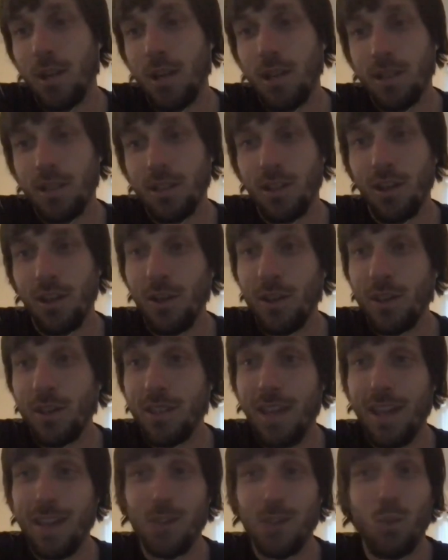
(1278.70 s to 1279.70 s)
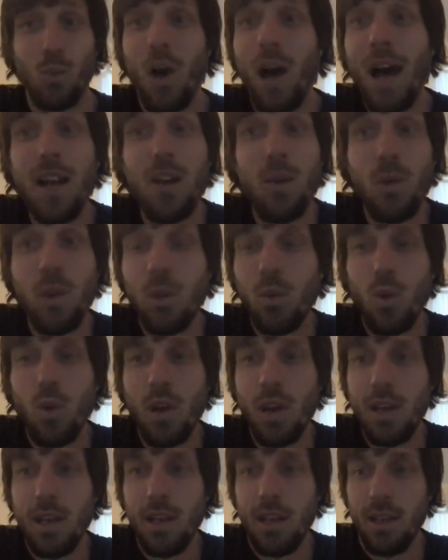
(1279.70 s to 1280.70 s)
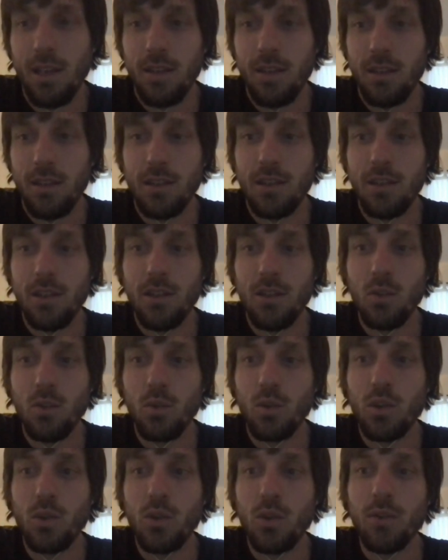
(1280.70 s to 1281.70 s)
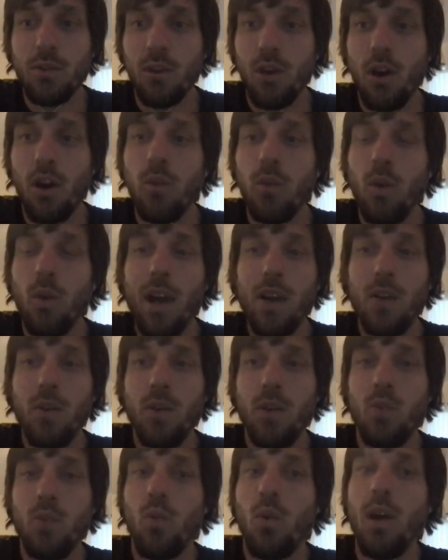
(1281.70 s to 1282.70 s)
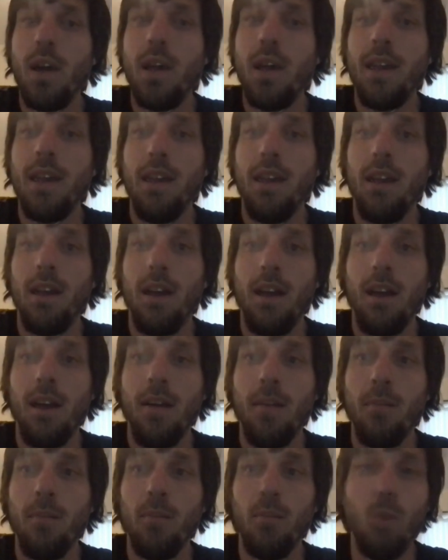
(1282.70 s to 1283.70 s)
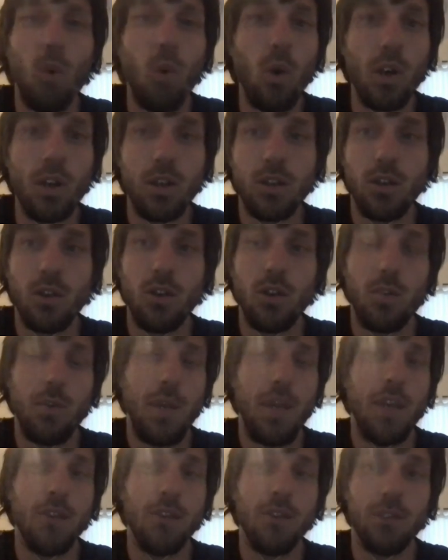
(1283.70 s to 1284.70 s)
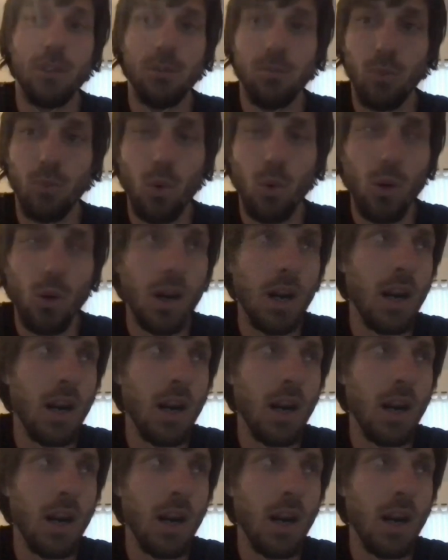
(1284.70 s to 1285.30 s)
to all is that is, why do we want it to evolve? Why do we want more solar panels and more